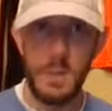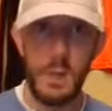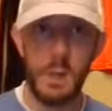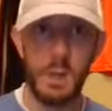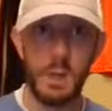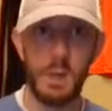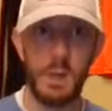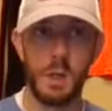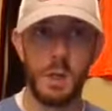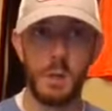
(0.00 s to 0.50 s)

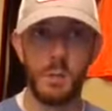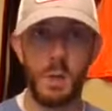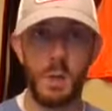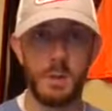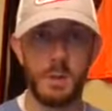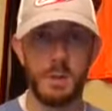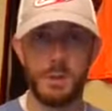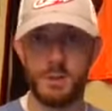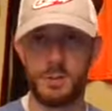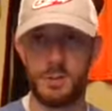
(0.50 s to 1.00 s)
The
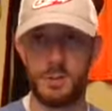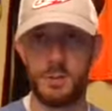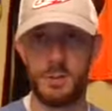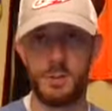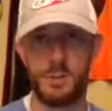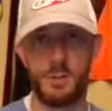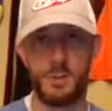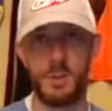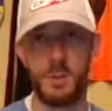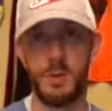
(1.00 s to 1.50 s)
Walmart stores
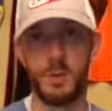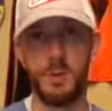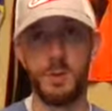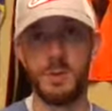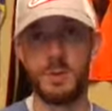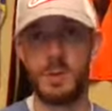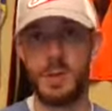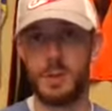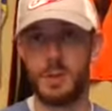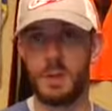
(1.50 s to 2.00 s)
are supposed to be
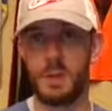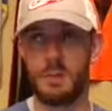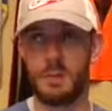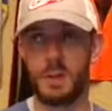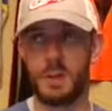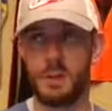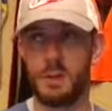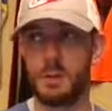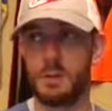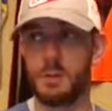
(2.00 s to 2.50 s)
setting up
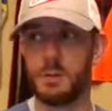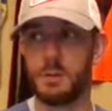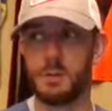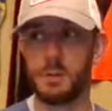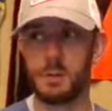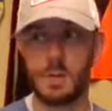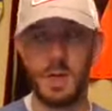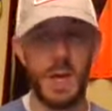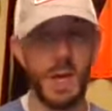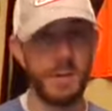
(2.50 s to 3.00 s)
like little
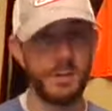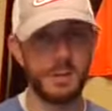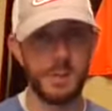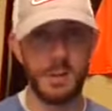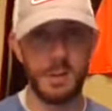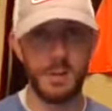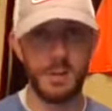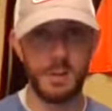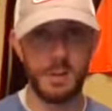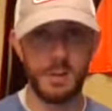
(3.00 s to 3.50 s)

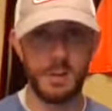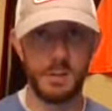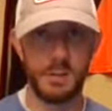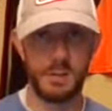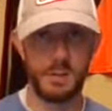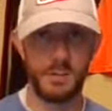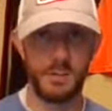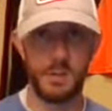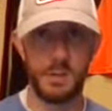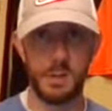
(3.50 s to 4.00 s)
casting things
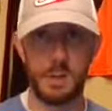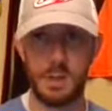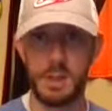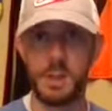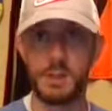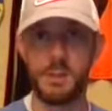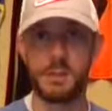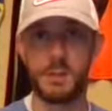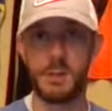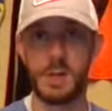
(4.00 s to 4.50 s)
for
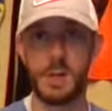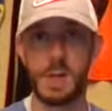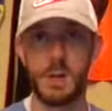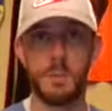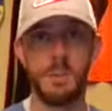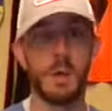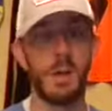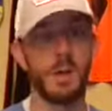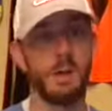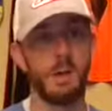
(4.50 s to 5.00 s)
kids to kind of
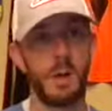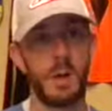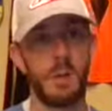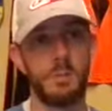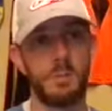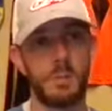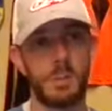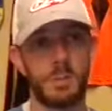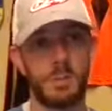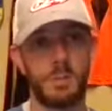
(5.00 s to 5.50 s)
play around
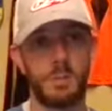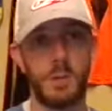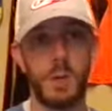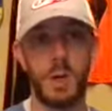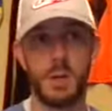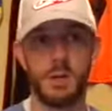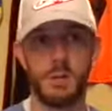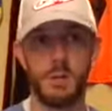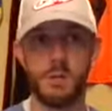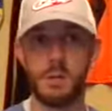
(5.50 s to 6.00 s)
with some
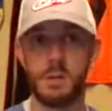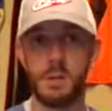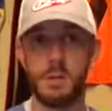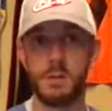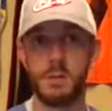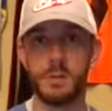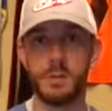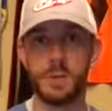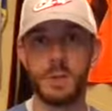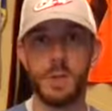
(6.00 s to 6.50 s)
rods and
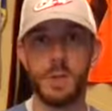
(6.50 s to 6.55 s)
reels.